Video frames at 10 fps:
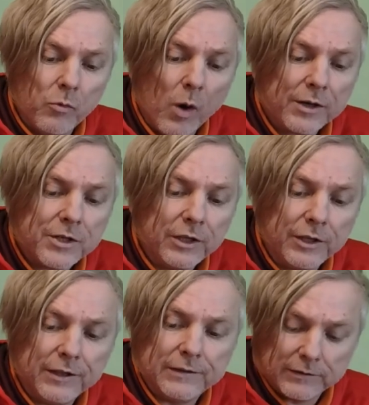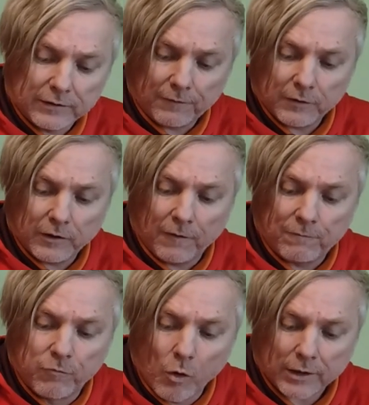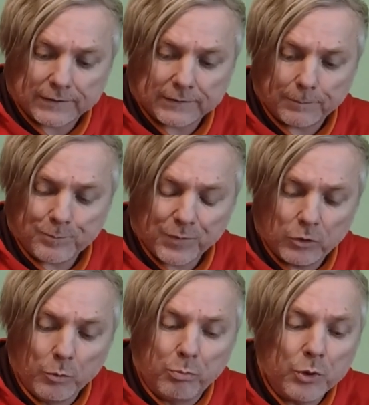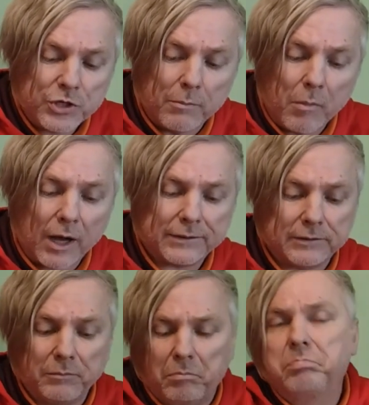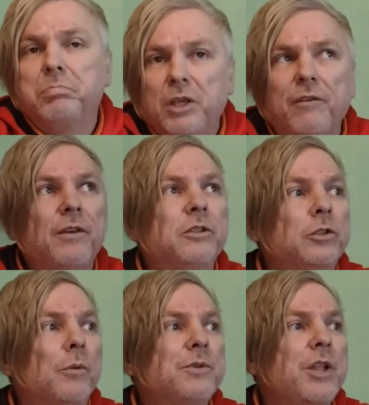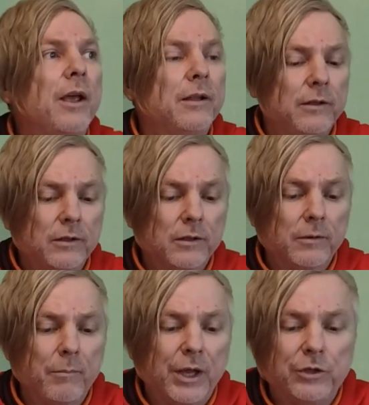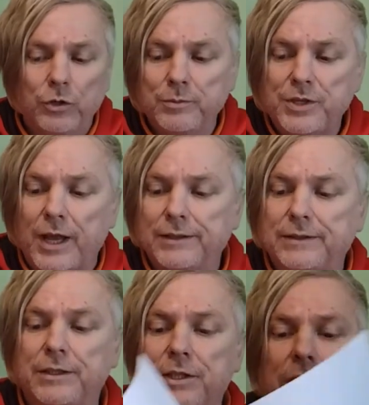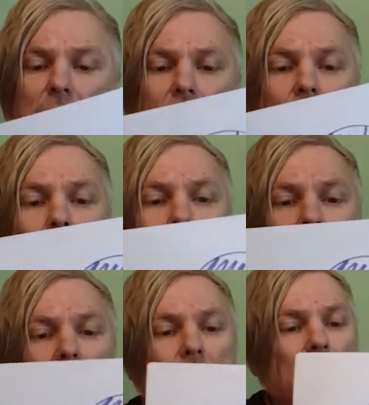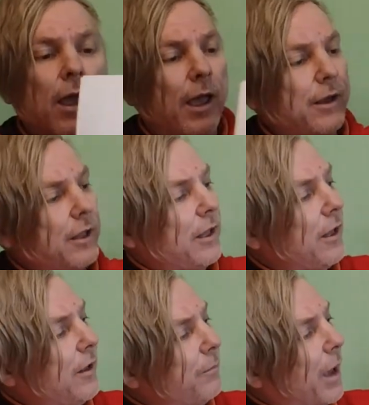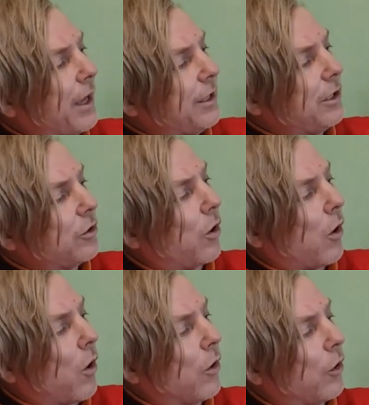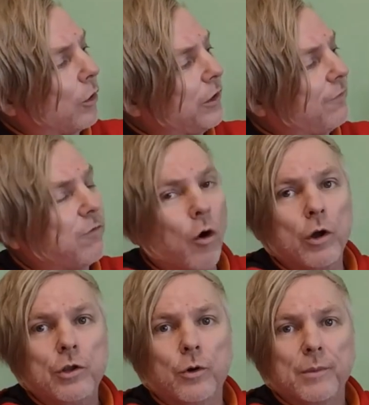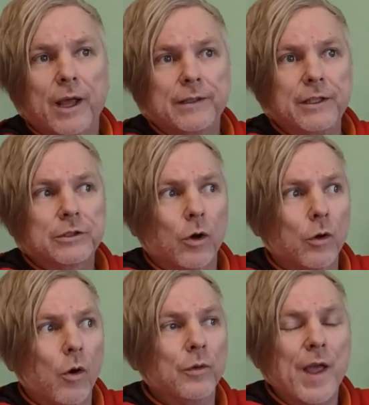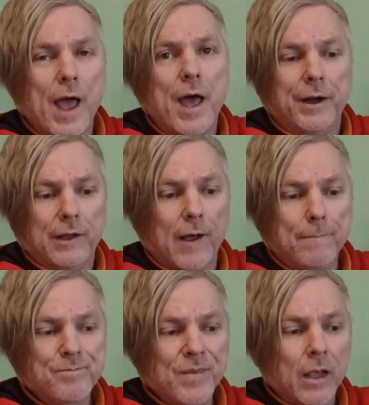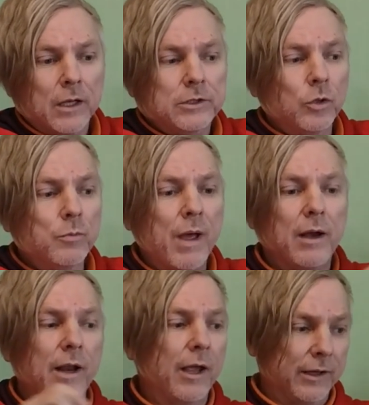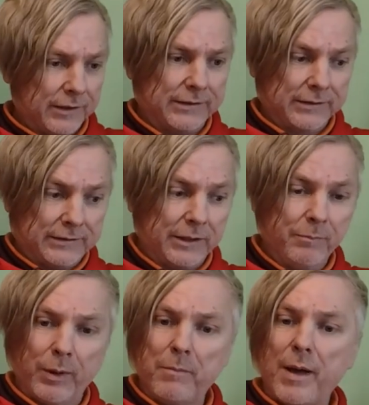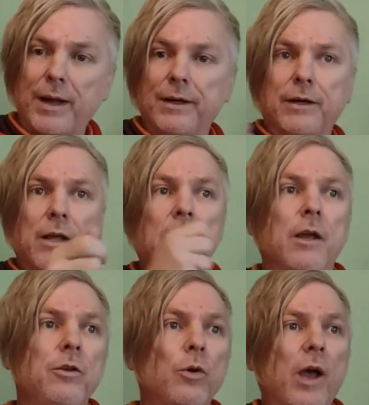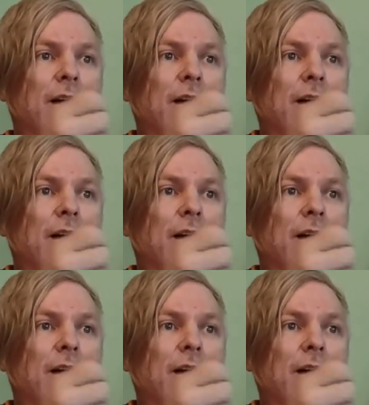what it is the force to push a mass, giving some the medium density, okay? And he made it on the volume, like this, on area. So, like in a simple manner, you